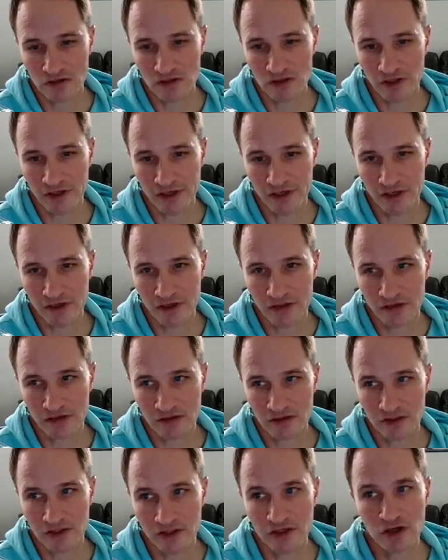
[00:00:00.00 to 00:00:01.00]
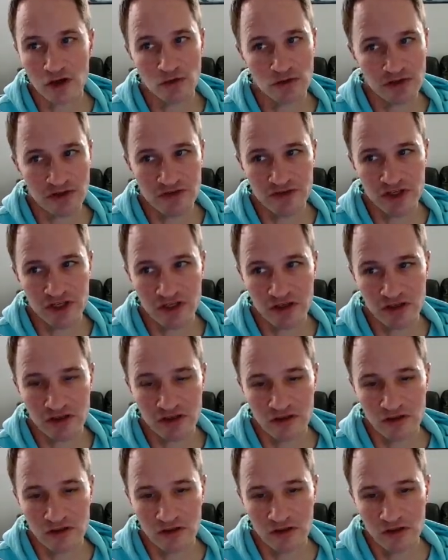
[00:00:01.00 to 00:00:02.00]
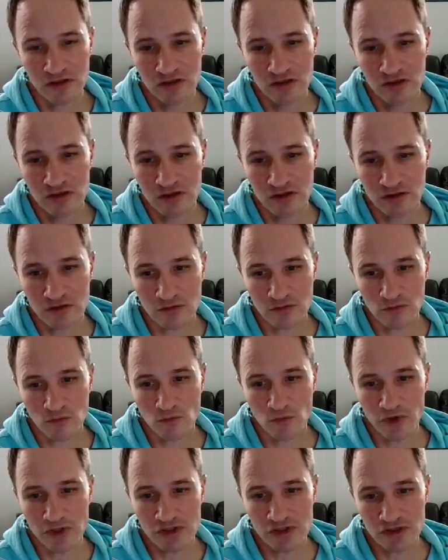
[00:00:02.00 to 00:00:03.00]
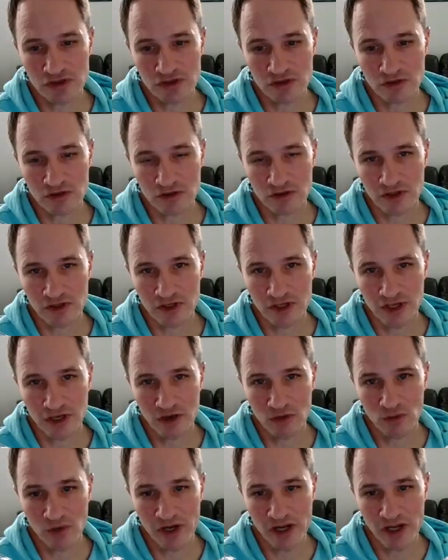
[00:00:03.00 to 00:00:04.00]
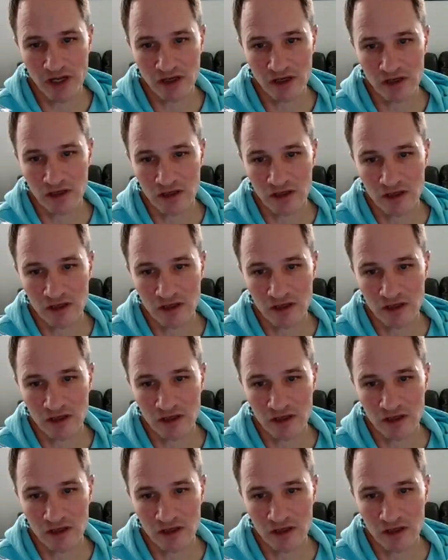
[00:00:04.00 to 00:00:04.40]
like eco living, winter getaway,